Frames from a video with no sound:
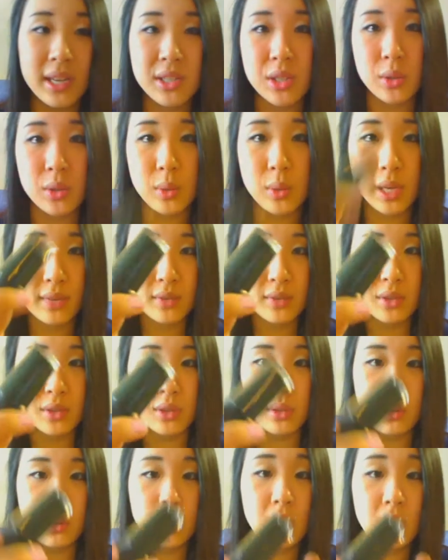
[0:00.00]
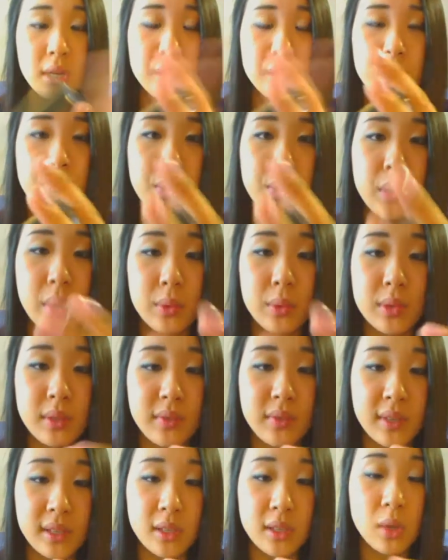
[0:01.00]
do have to do 2 coats
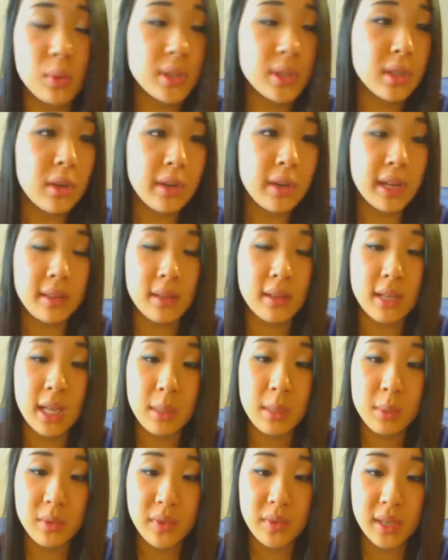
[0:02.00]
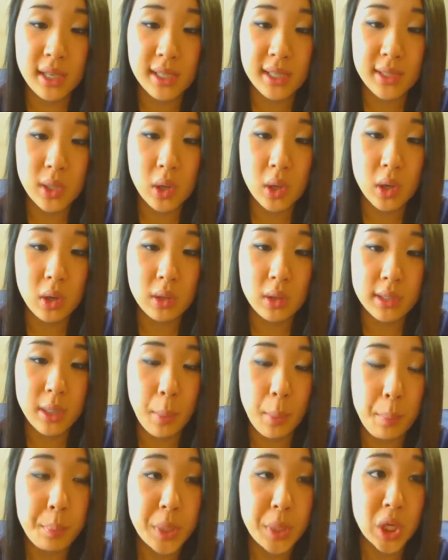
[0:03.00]
of this. Oh, sorry, and the name of it is called
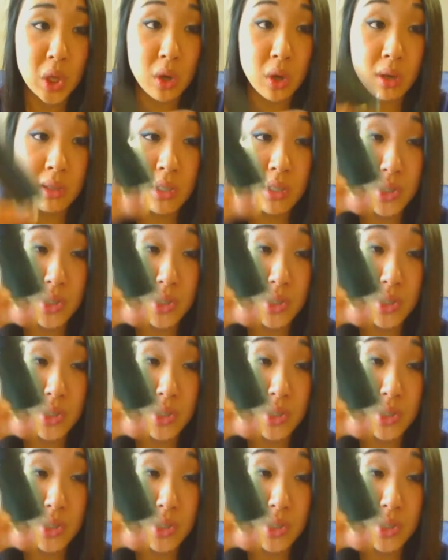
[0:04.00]
Beyond